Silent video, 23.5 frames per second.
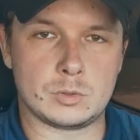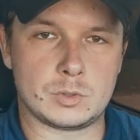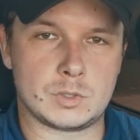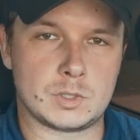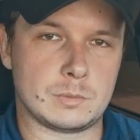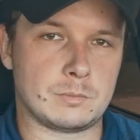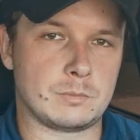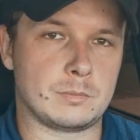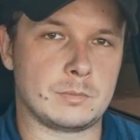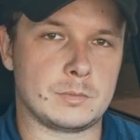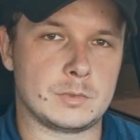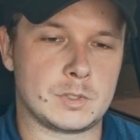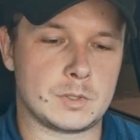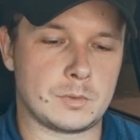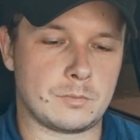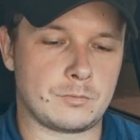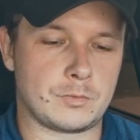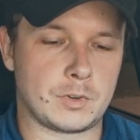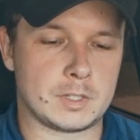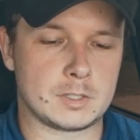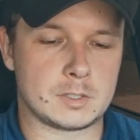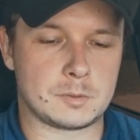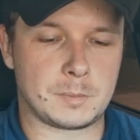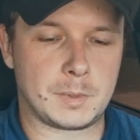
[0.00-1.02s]
some
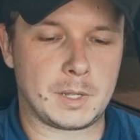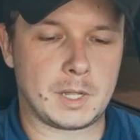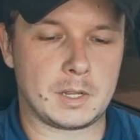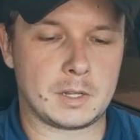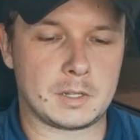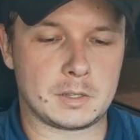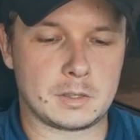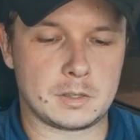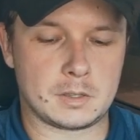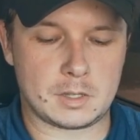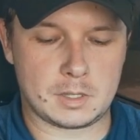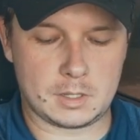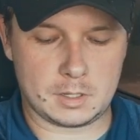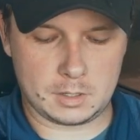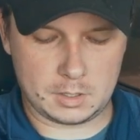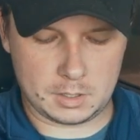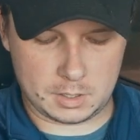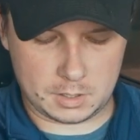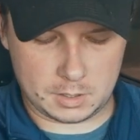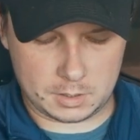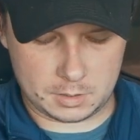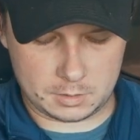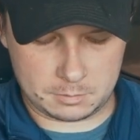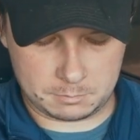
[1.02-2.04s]
friends of mine
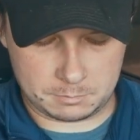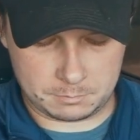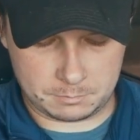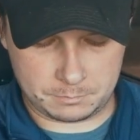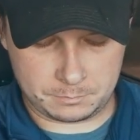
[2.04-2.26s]
the